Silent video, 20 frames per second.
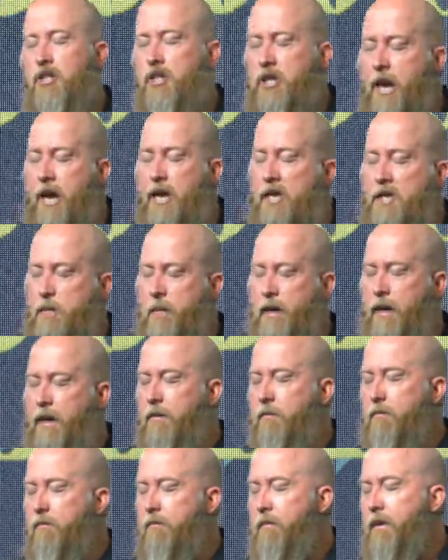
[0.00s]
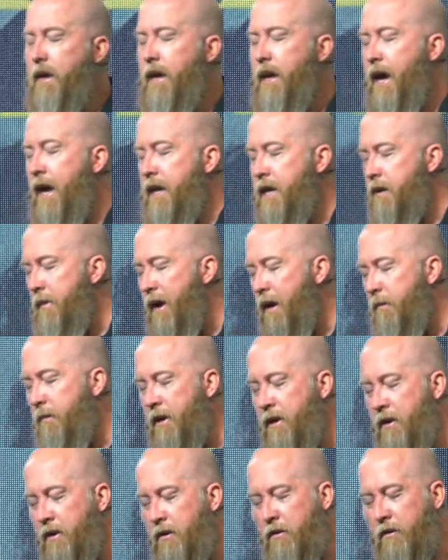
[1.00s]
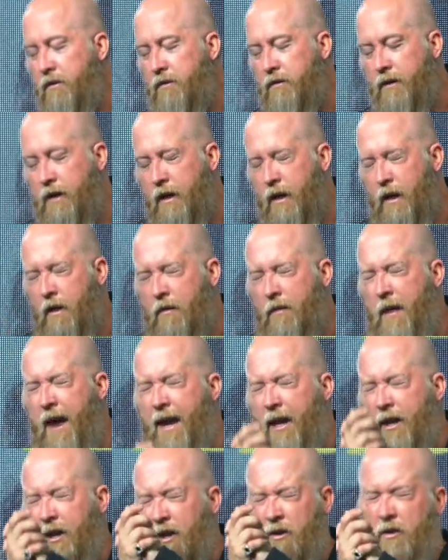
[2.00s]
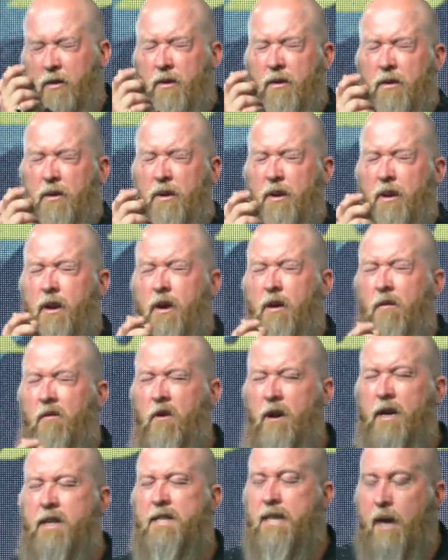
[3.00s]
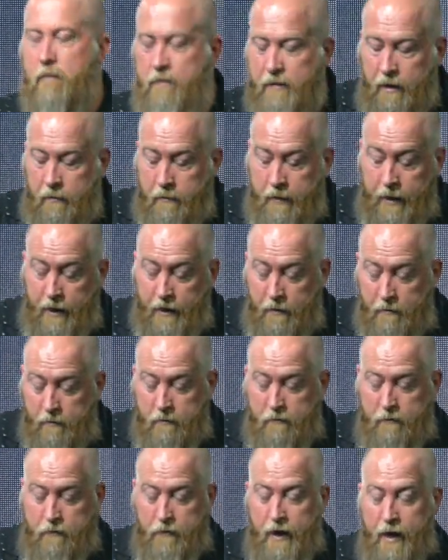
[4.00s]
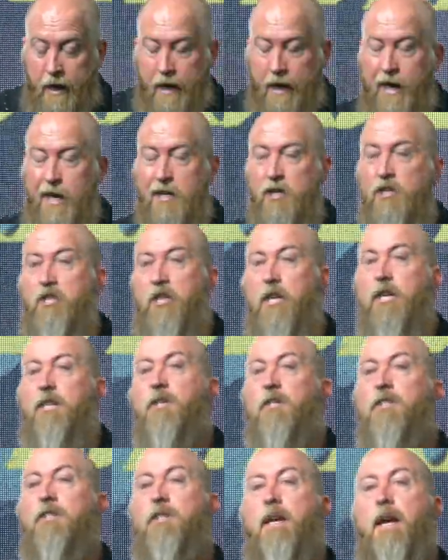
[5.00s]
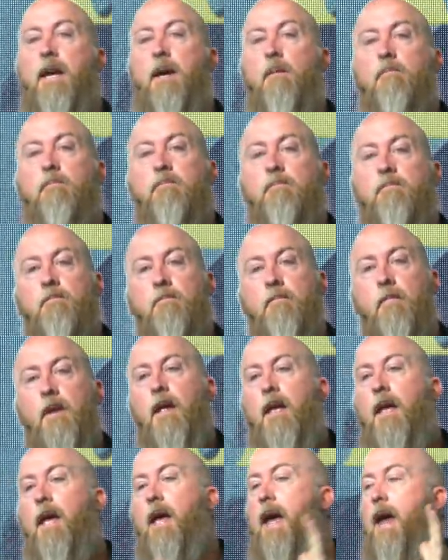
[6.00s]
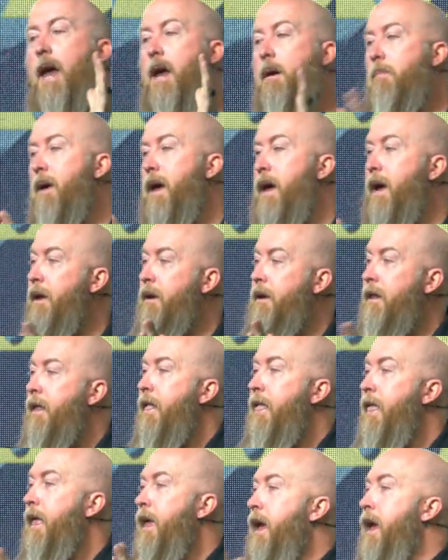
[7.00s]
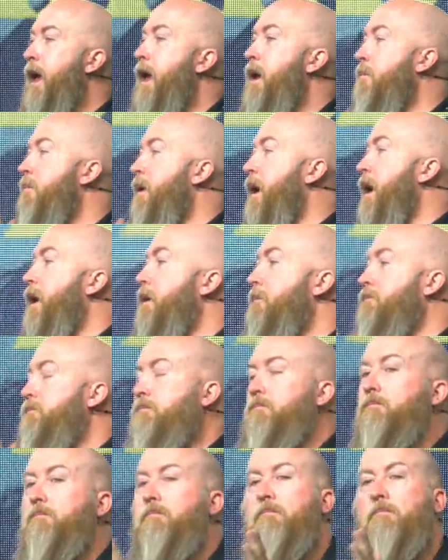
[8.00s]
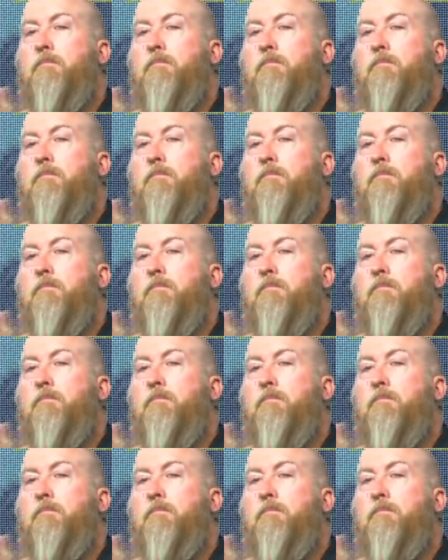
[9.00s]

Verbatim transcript: to change me and to make me new. Thank you for accepting me. In Jesus' name, amen. Amen.